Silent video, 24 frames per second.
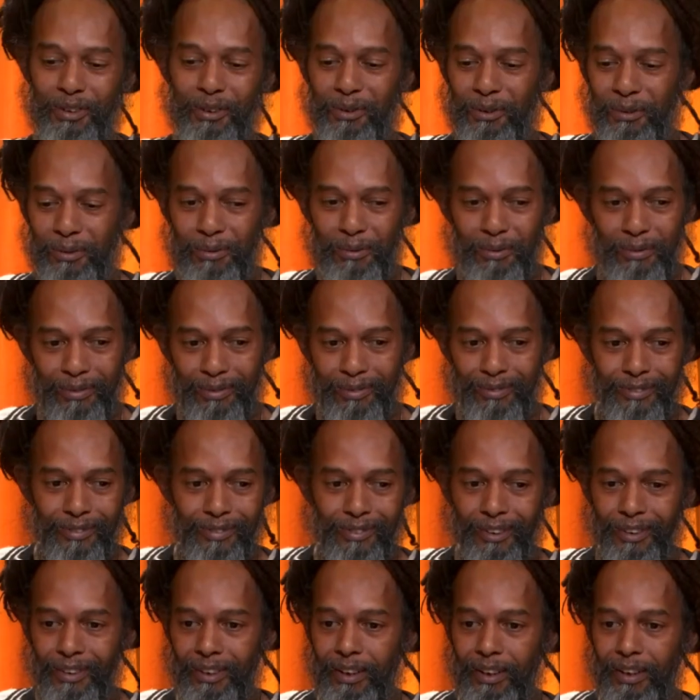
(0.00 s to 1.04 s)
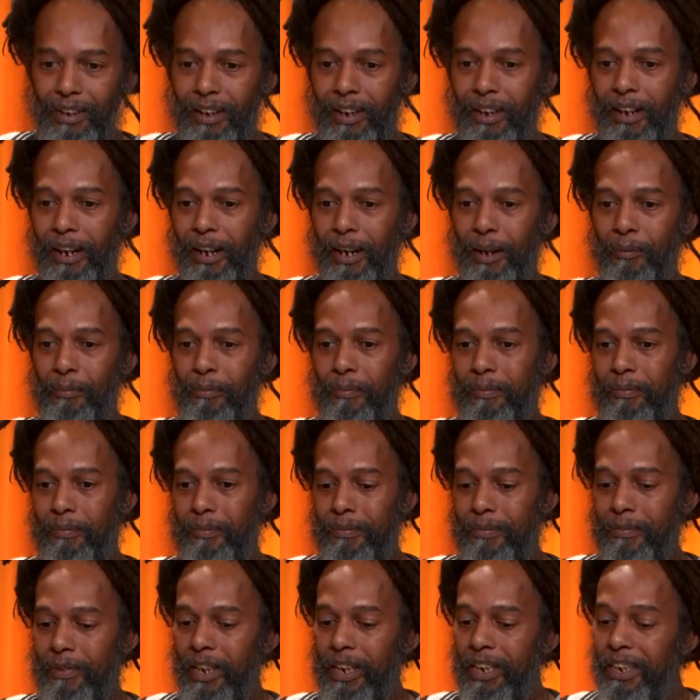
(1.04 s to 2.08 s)
do, um,
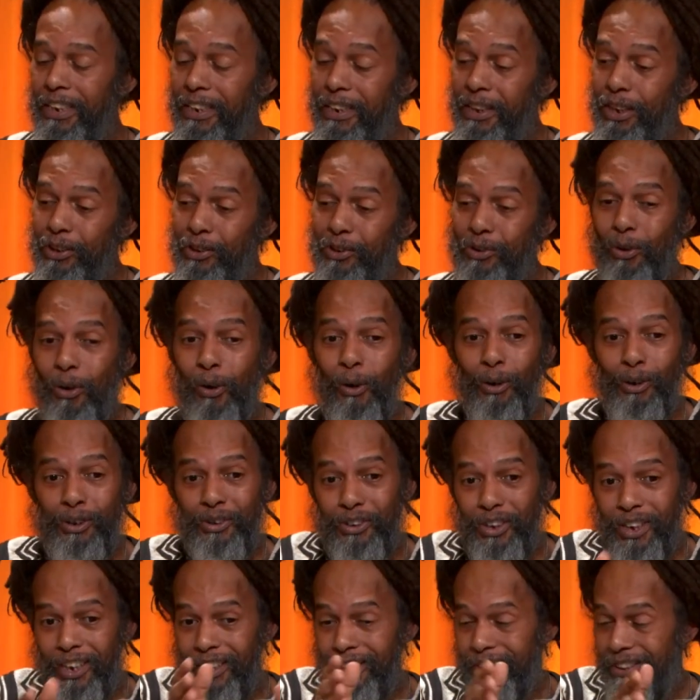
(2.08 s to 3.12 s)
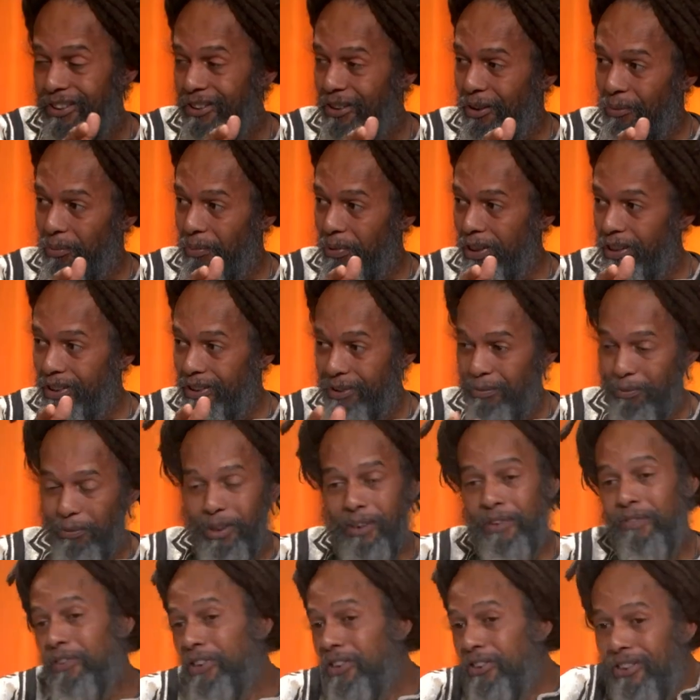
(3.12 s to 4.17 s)
he needs the horse to get to someplace. But
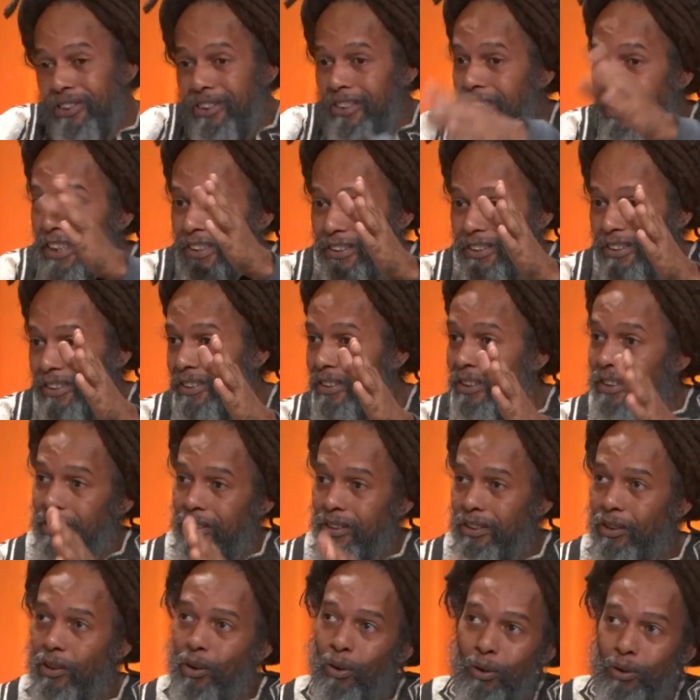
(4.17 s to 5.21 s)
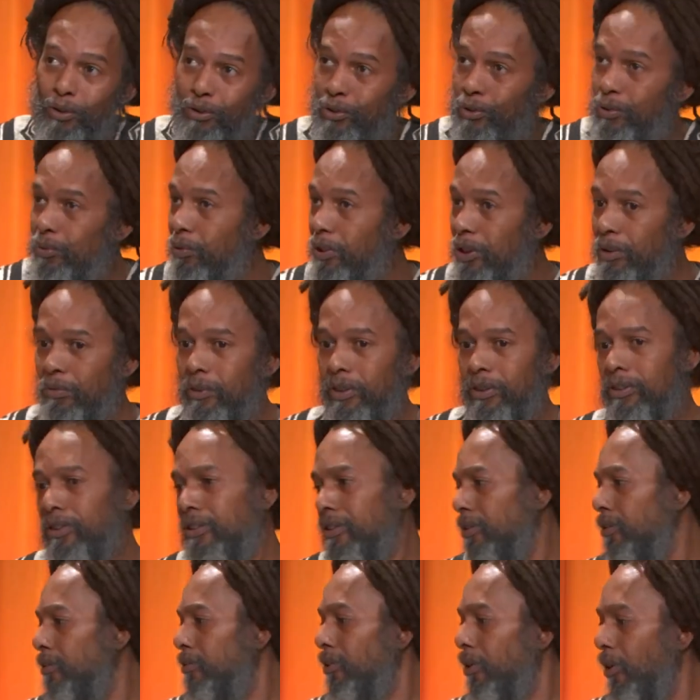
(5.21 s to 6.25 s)
if he just lets the, the horse do what he wants to
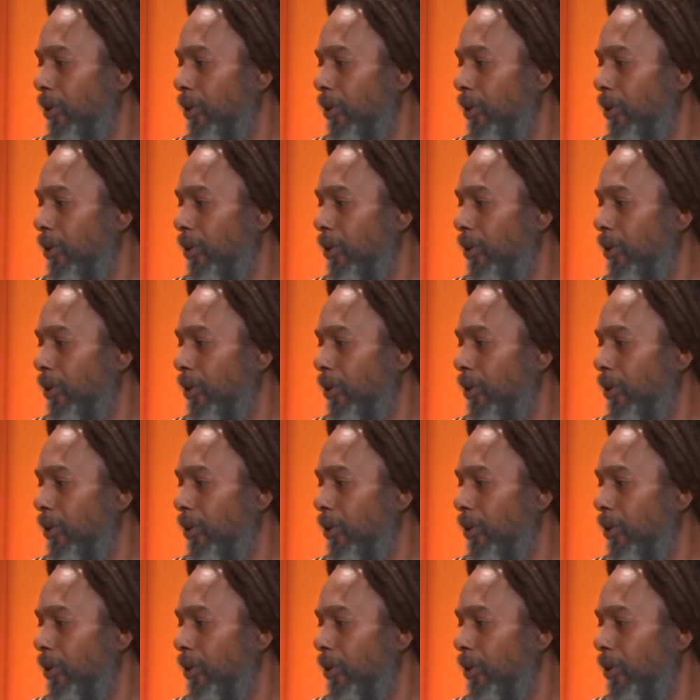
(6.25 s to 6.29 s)
do, the